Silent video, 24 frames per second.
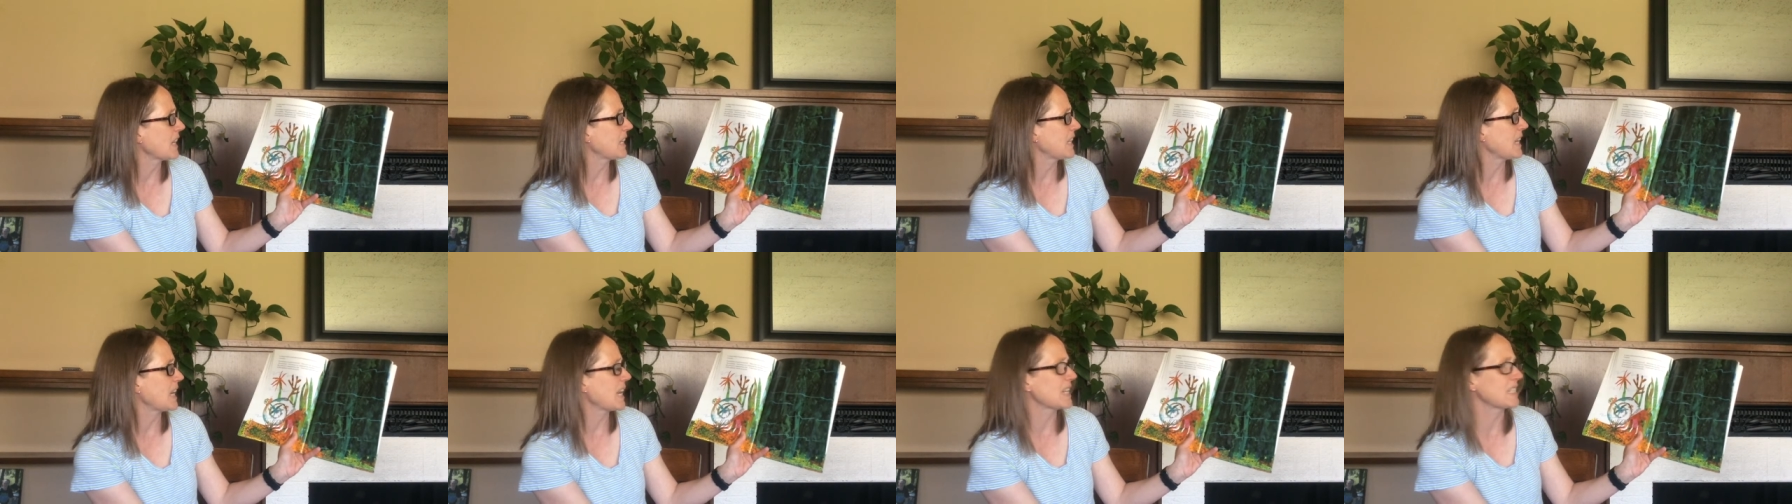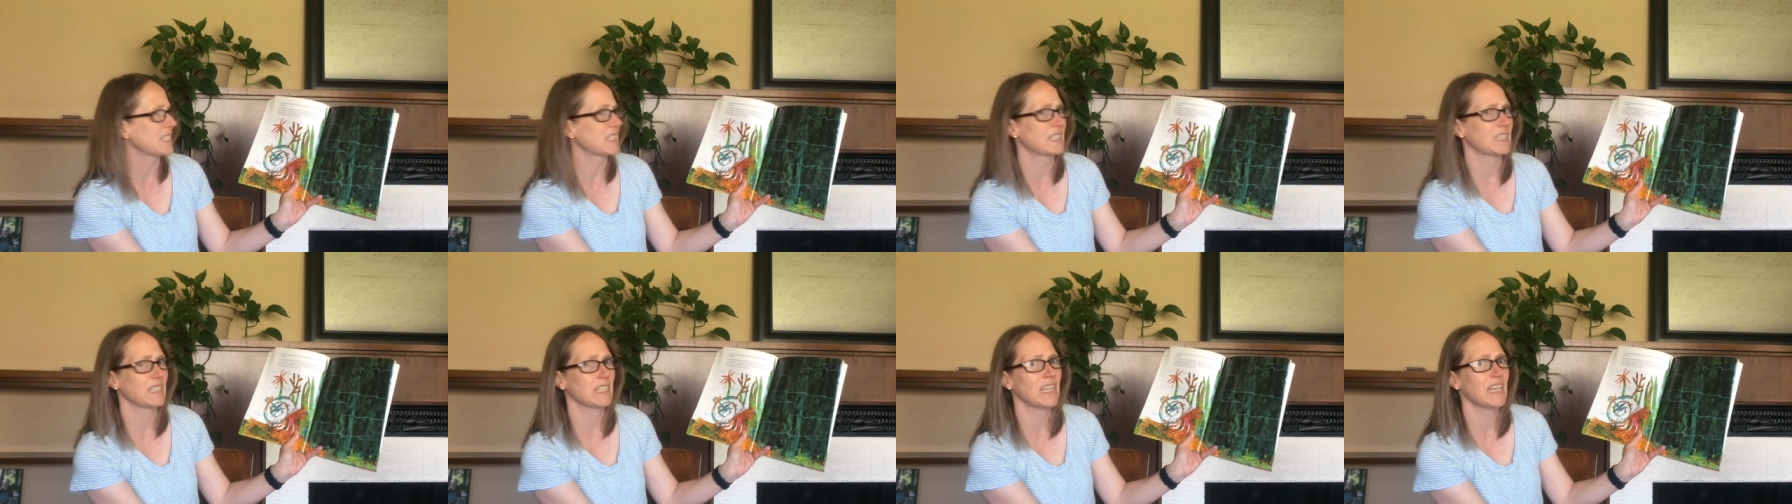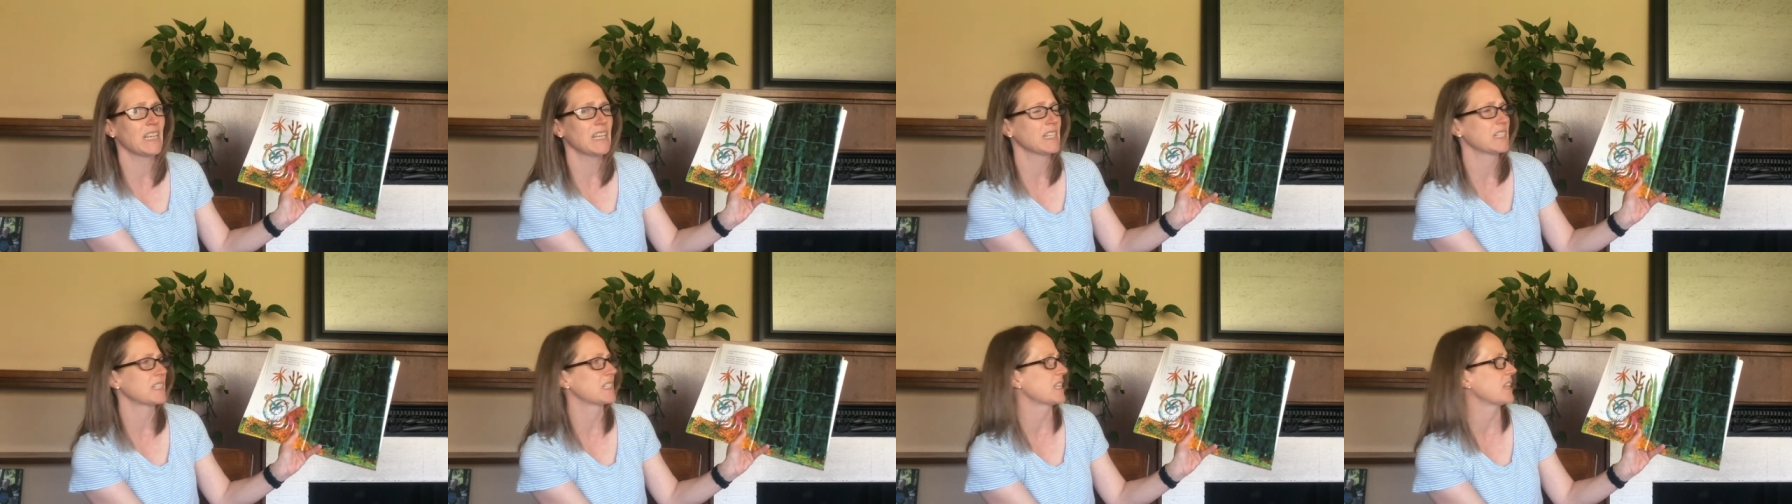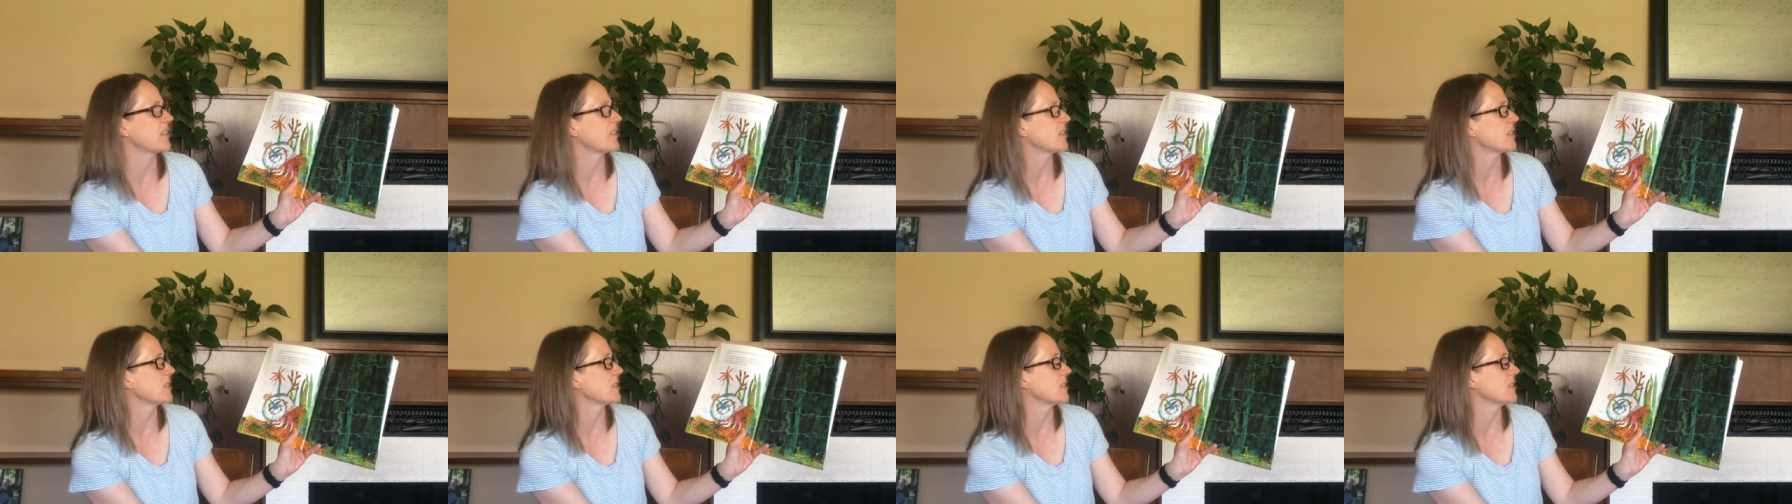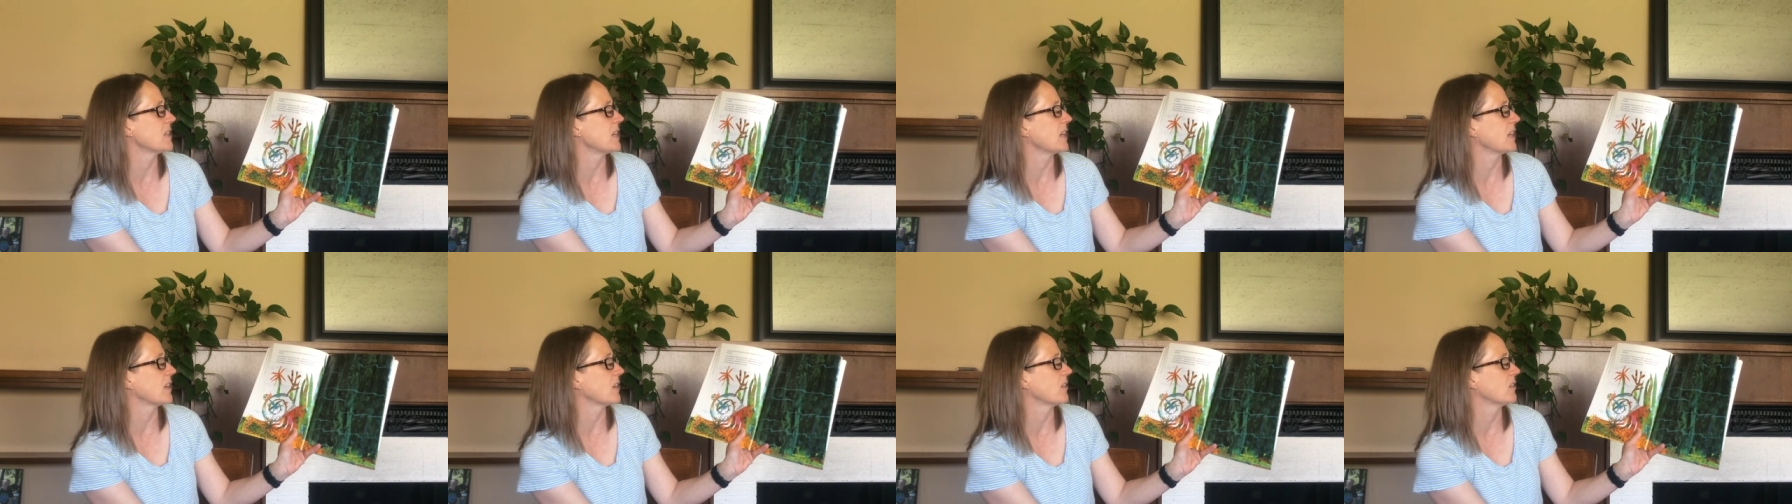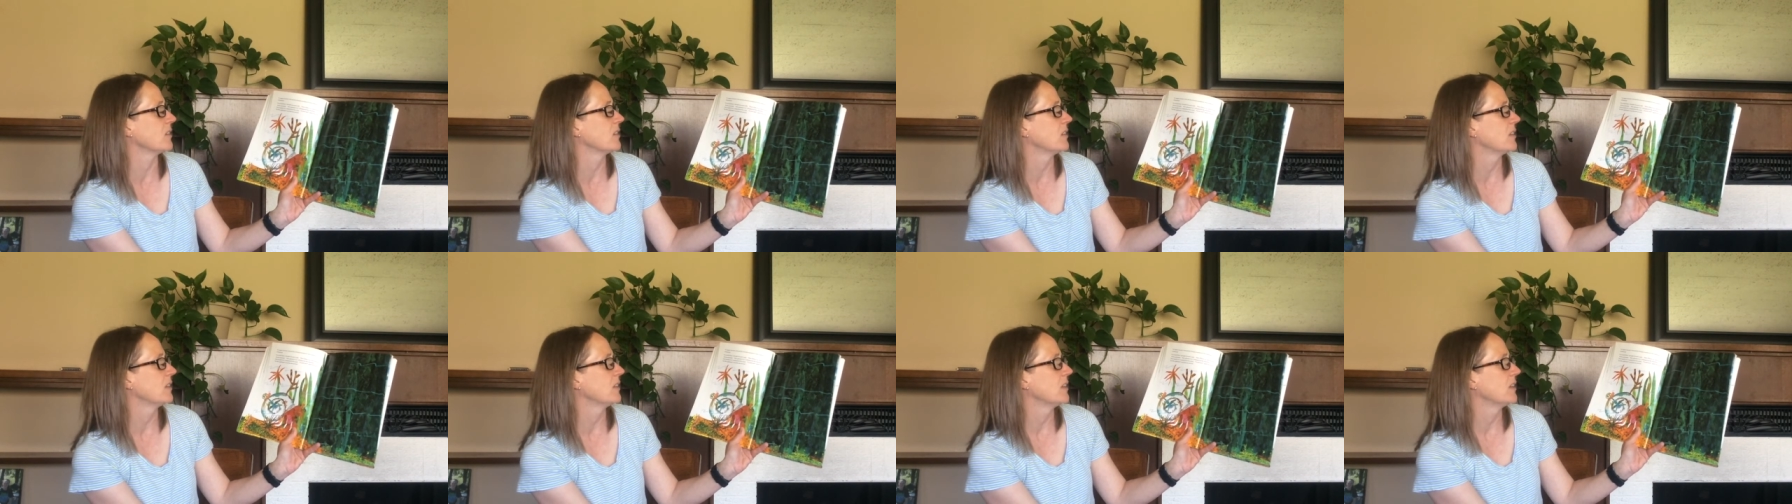can't see, said the snail.